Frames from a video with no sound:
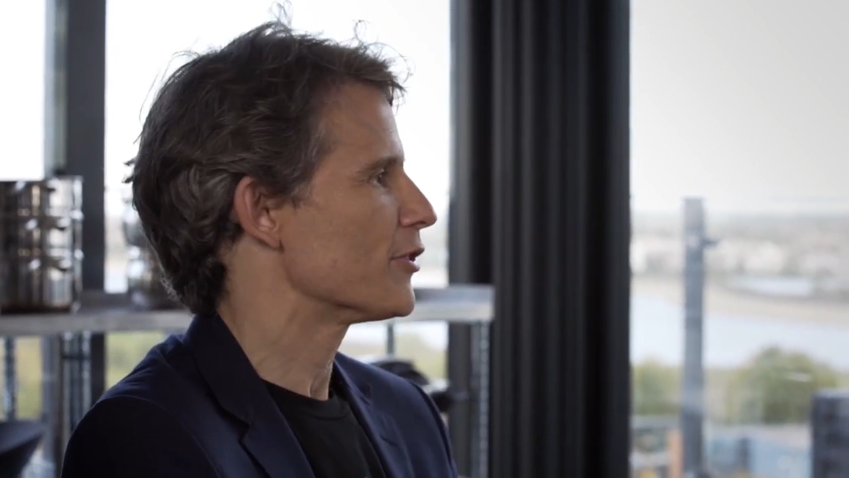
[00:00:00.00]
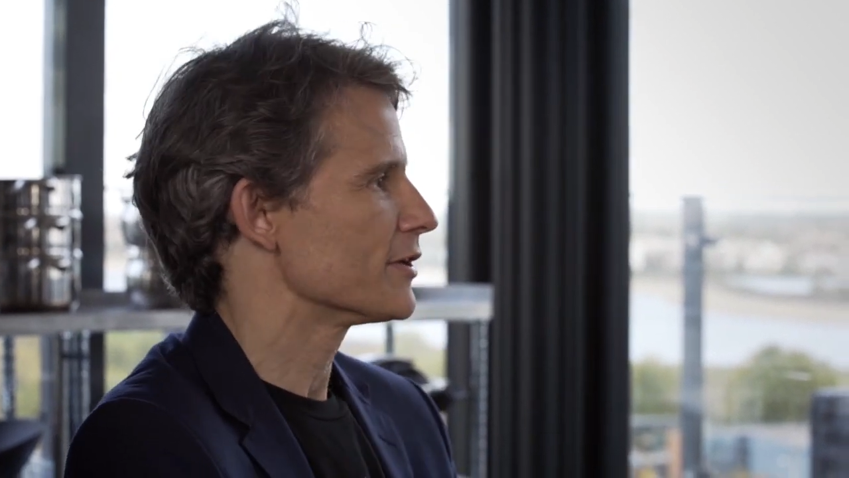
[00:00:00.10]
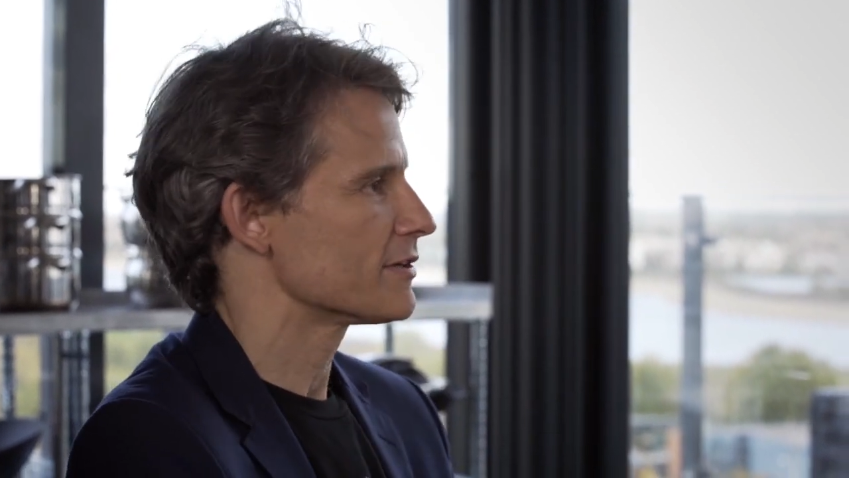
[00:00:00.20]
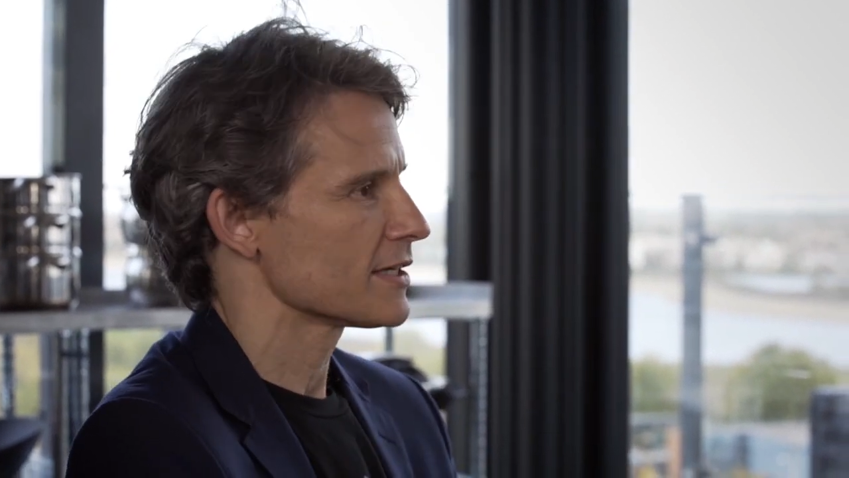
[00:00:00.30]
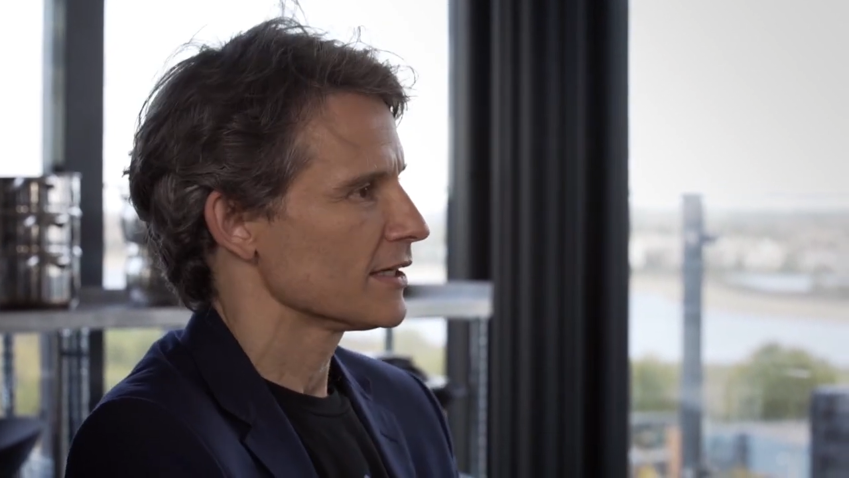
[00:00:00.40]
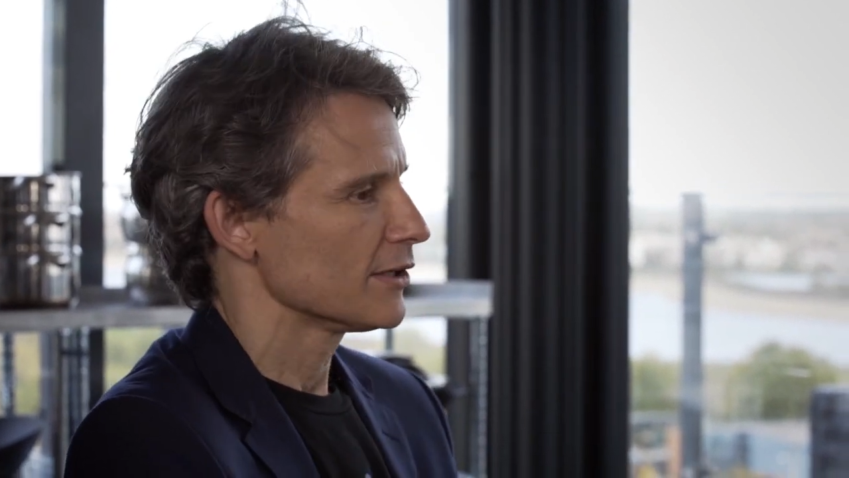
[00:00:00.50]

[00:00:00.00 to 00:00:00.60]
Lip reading: That,